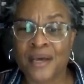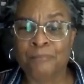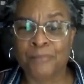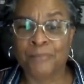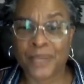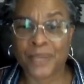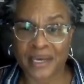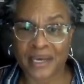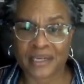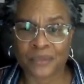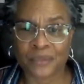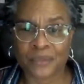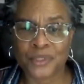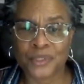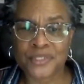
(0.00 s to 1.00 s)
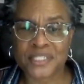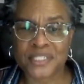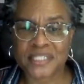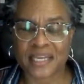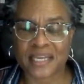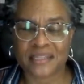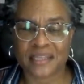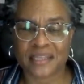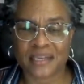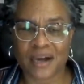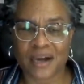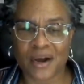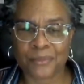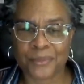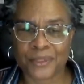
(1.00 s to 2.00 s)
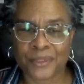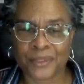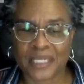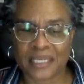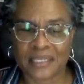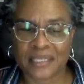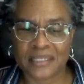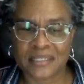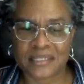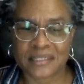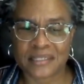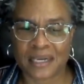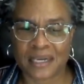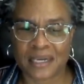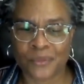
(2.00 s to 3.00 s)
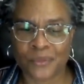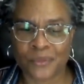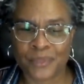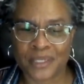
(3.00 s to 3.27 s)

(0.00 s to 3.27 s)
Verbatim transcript: But I will say that Auburn is, uh,